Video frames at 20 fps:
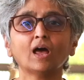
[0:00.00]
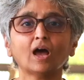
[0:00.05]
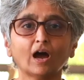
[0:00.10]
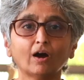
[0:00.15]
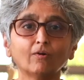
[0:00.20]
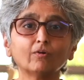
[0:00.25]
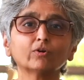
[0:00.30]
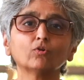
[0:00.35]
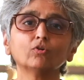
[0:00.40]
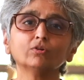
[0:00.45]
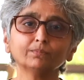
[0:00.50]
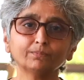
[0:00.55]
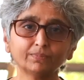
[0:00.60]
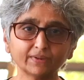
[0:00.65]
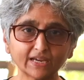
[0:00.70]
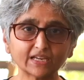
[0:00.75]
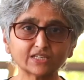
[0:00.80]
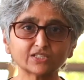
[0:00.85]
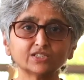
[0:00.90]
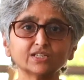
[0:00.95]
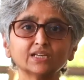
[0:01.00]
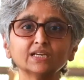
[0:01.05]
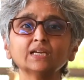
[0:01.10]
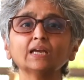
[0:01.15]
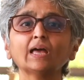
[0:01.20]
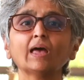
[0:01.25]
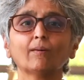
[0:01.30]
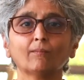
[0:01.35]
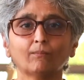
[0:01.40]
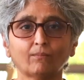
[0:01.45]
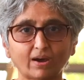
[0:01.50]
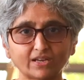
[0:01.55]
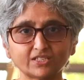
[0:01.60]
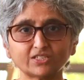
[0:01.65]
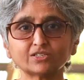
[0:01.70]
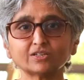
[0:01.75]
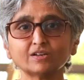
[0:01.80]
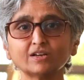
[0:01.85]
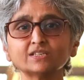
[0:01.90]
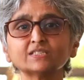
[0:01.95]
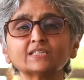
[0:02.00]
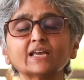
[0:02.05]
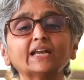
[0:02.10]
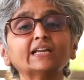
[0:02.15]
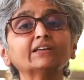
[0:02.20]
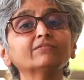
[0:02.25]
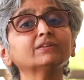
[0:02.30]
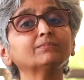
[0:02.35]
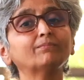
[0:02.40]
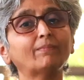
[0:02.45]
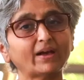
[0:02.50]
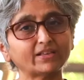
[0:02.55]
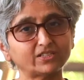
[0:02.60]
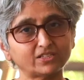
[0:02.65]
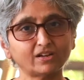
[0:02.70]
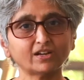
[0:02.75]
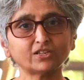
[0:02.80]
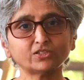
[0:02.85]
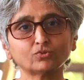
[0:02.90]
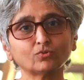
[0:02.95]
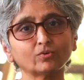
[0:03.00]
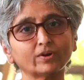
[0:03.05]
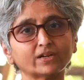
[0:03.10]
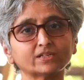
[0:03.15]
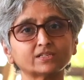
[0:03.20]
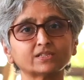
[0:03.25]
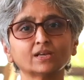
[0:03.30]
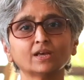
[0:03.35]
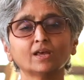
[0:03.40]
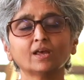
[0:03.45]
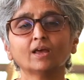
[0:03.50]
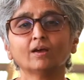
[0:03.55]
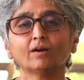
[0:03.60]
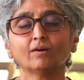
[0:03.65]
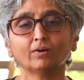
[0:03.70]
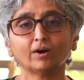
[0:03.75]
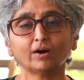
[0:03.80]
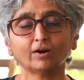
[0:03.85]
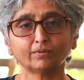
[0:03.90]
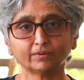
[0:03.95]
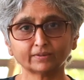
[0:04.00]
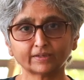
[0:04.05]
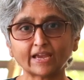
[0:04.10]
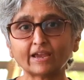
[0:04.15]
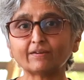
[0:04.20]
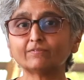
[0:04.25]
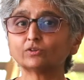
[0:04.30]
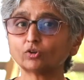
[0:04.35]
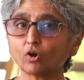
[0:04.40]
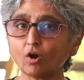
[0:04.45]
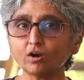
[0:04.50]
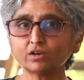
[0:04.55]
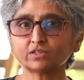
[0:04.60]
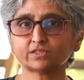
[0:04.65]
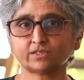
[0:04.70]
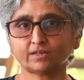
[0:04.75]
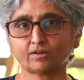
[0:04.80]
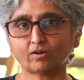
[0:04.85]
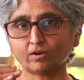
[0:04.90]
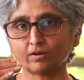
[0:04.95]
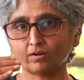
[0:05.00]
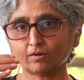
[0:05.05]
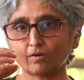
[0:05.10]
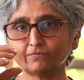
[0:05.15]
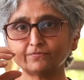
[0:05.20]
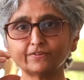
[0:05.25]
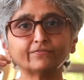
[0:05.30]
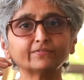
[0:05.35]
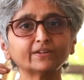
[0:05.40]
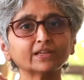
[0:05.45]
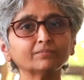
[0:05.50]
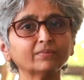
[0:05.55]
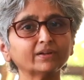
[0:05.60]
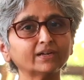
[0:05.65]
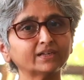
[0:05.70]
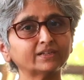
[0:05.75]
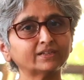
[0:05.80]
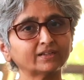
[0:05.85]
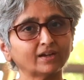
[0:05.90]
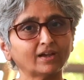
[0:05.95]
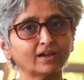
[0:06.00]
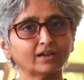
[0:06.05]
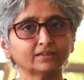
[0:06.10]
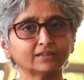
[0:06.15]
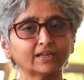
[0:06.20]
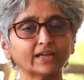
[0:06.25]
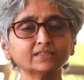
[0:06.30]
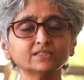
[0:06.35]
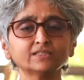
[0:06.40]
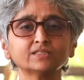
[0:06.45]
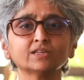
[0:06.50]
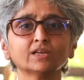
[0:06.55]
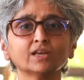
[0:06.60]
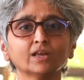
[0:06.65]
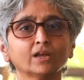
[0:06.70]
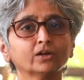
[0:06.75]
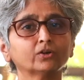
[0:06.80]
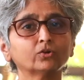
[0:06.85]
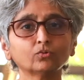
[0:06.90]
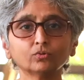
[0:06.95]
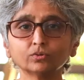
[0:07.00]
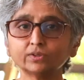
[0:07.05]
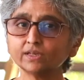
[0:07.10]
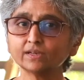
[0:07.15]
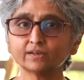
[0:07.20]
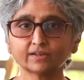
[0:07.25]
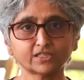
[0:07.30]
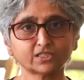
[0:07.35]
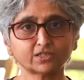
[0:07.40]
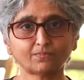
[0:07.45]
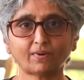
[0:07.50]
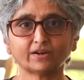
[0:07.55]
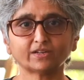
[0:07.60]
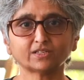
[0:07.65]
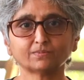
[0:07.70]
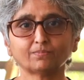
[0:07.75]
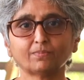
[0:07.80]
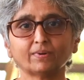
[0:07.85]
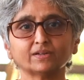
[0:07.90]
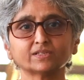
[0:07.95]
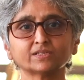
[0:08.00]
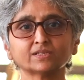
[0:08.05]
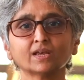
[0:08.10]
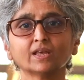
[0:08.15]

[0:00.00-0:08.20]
Our own PhD, masters and even bachelor students uh, gave talks uh, of 15 minute uh, lengths to the RISC participants.